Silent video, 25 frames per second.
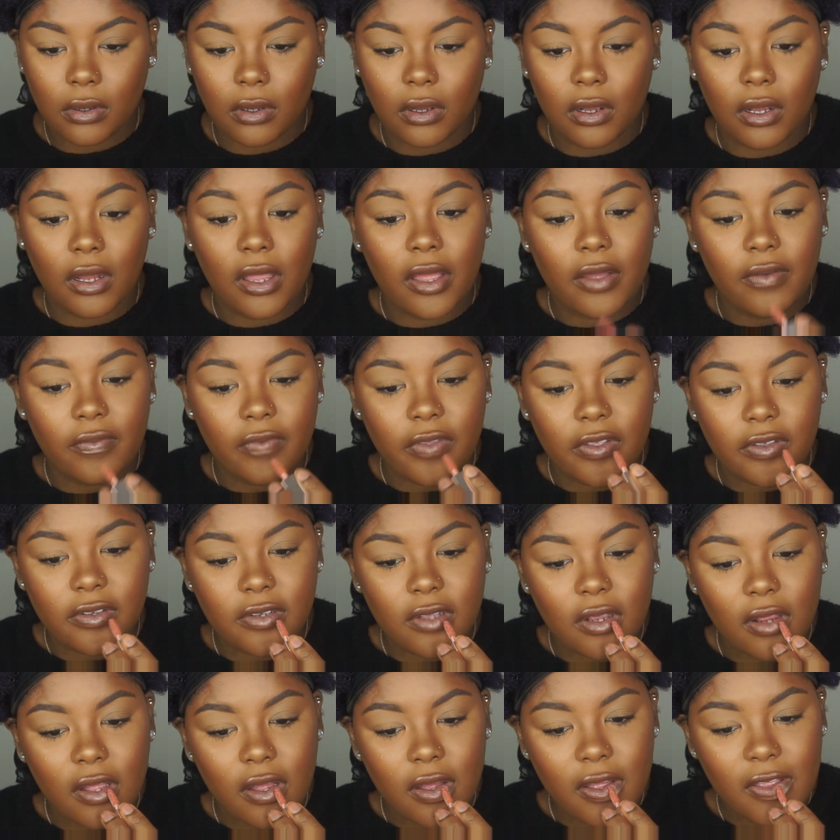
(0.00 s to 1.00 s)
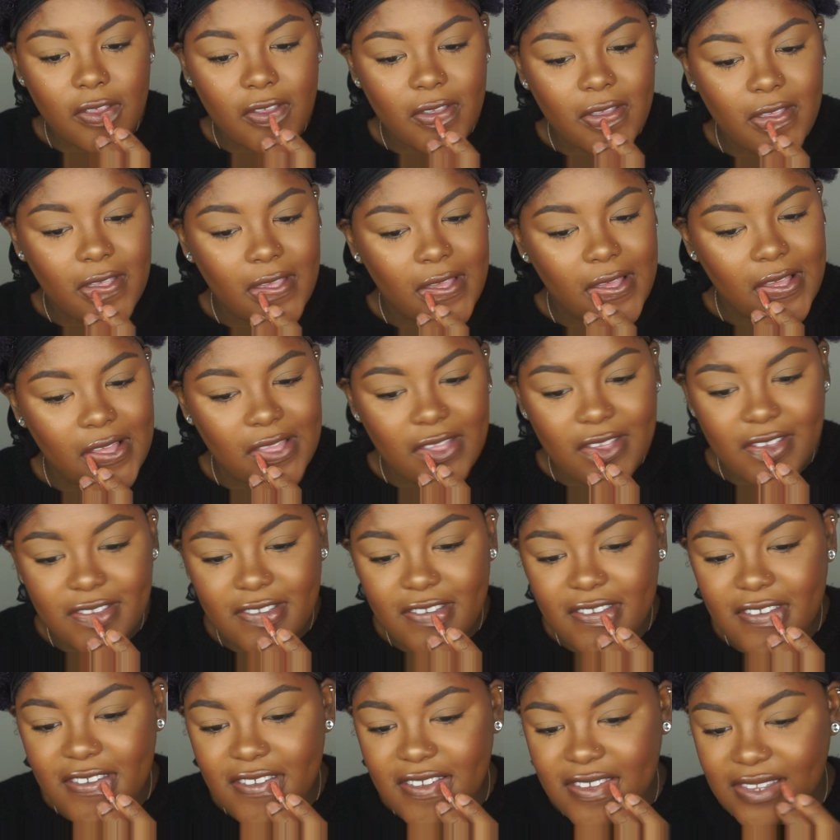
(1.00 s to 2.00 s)
Love this gloss. This
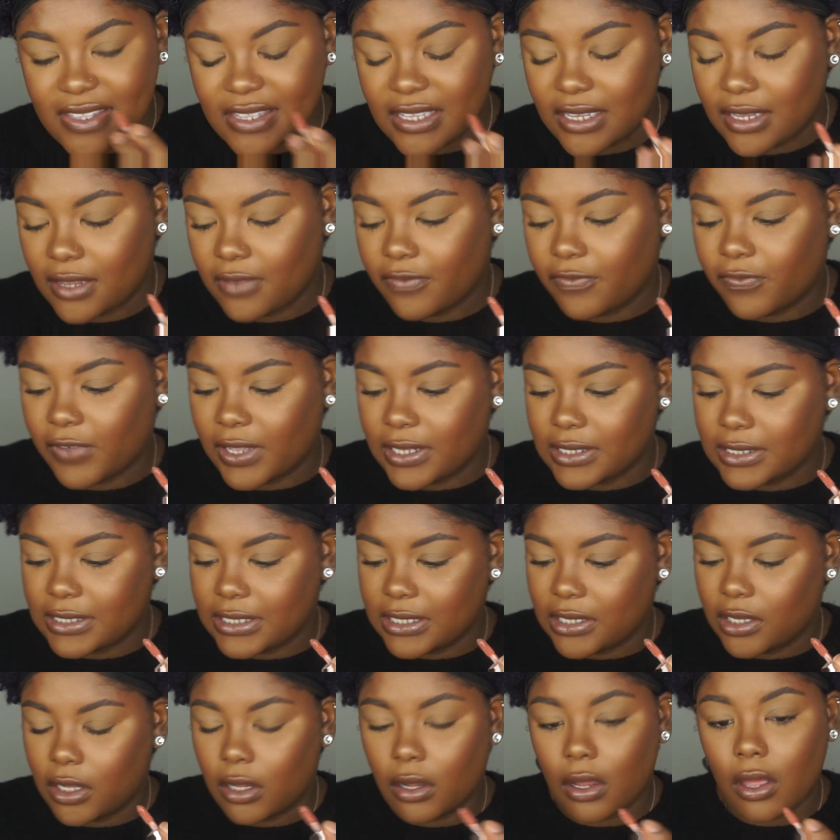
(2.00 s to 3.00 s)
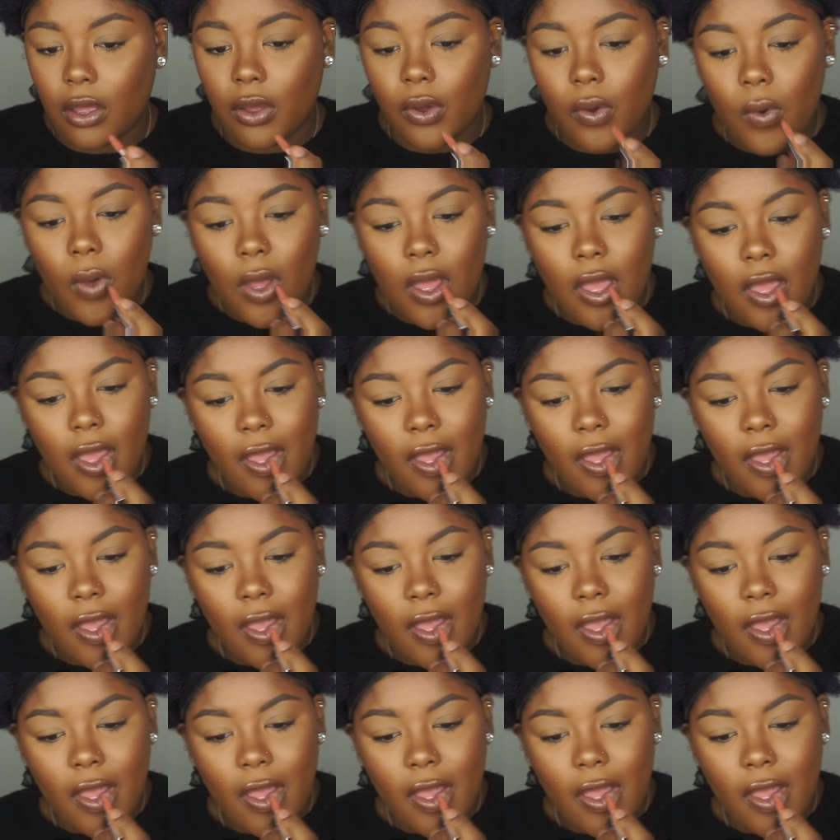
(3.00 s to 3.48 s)
is the Fenty Glow.